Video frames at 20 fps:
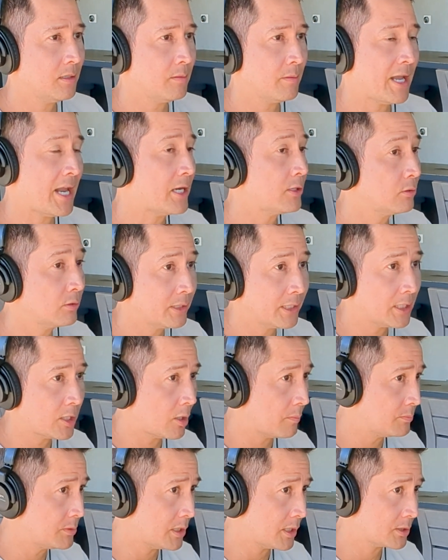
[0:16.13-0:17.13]
handle any
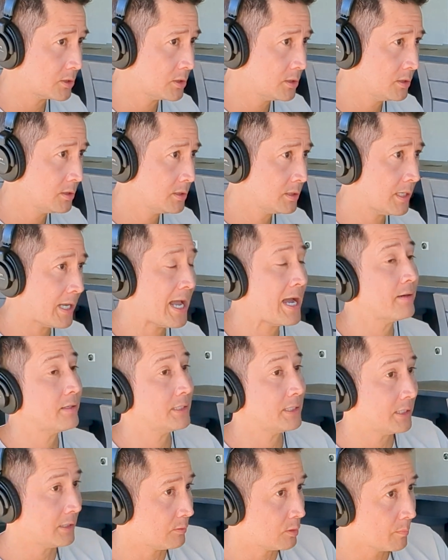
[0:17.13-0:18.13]
objections, how to
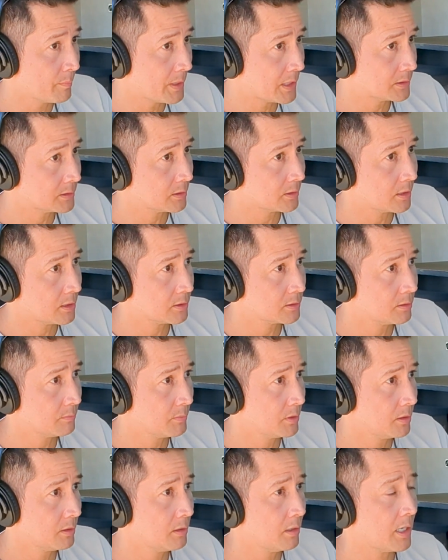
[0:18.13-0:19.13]
key them as a
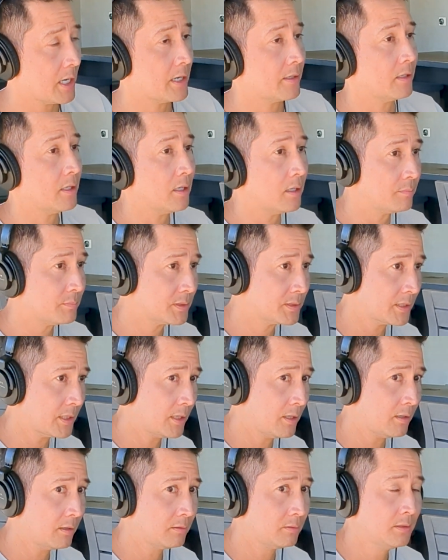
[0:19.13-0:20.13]
customer, how to
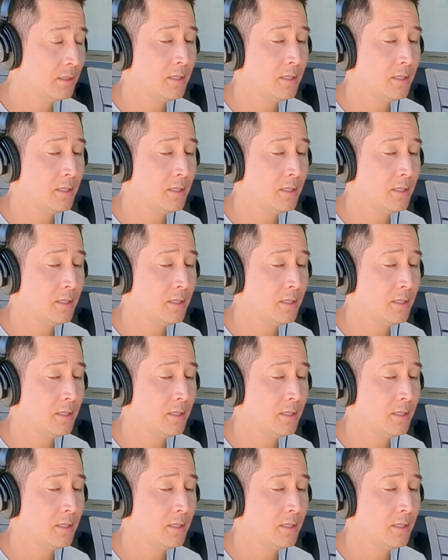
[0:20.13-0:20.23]
upsell,